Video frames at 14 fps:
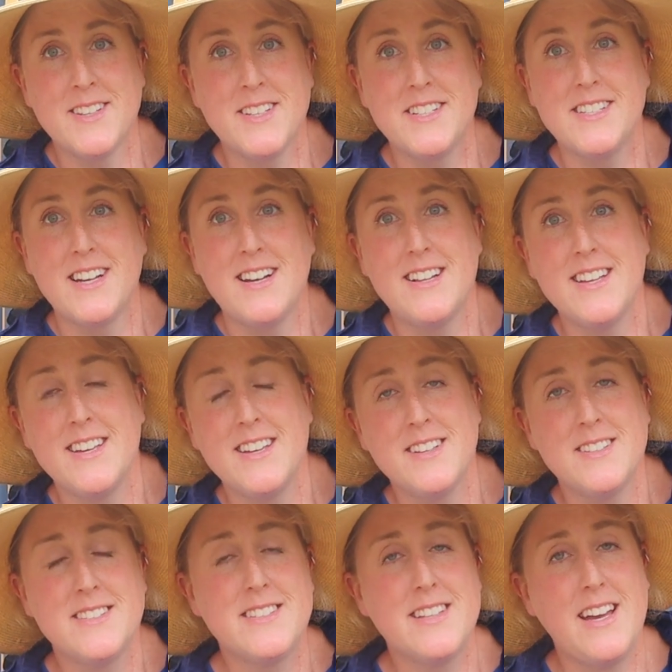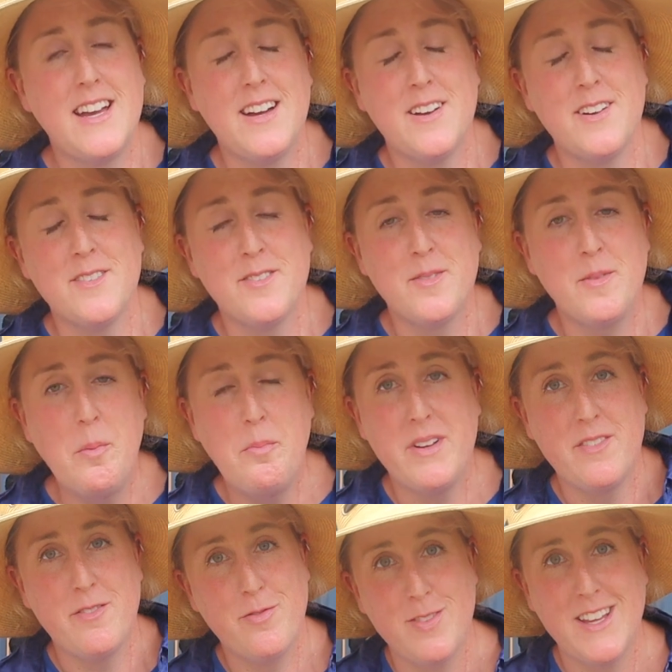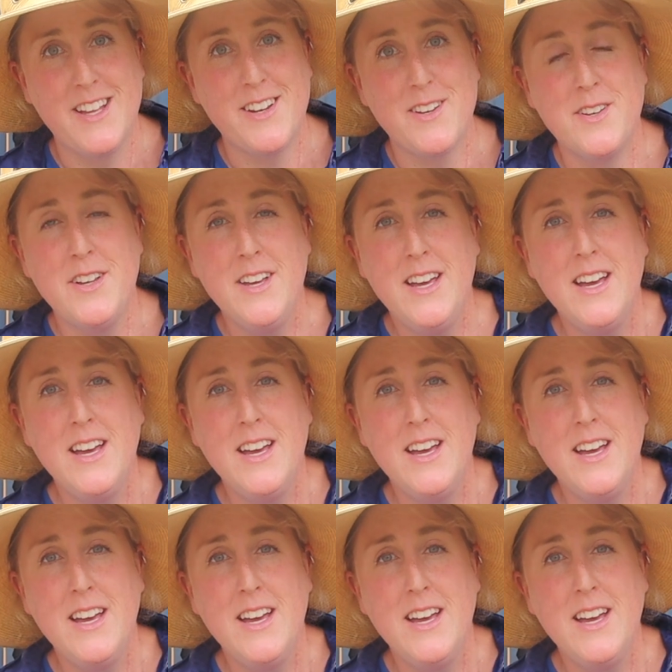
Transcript: The dahlias have been flooded.